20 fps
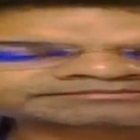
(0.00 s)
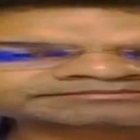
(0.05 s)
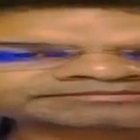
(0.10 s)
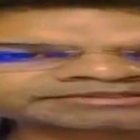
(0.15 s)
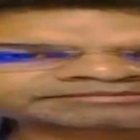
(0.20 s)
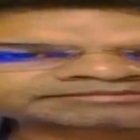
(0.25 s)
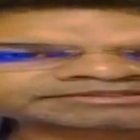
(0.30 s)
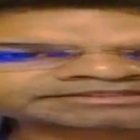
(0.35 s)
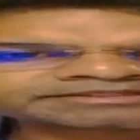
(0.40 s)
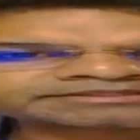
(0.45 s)

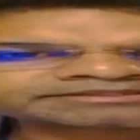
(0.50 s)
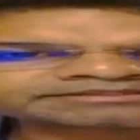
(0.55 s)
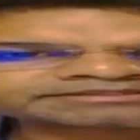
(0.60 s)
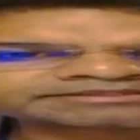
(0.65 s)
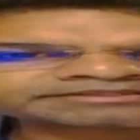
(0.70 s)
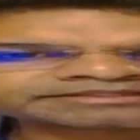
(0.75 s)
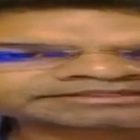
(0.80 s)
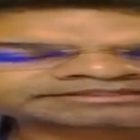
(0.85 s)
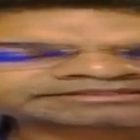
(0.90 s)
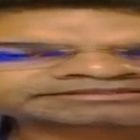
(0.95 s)
public
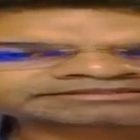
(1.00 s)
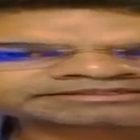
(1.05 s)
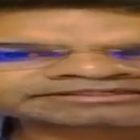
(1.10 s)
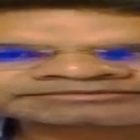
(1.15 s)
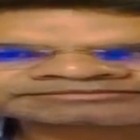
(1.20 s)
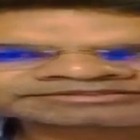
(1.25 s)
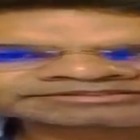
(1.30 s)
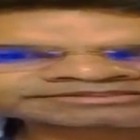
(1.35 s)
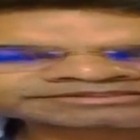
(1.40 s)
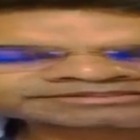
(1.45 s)
health
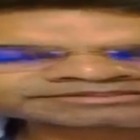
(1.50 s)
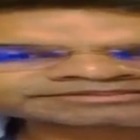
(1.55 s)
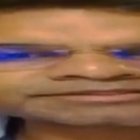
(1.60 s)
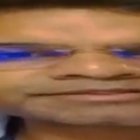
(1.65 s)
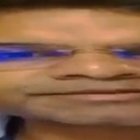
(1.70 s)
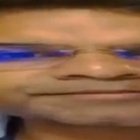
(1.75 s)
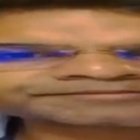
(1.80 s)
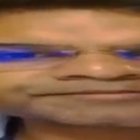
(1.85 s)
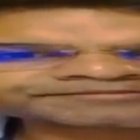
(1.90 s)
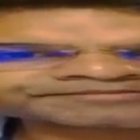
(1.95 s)
emergency.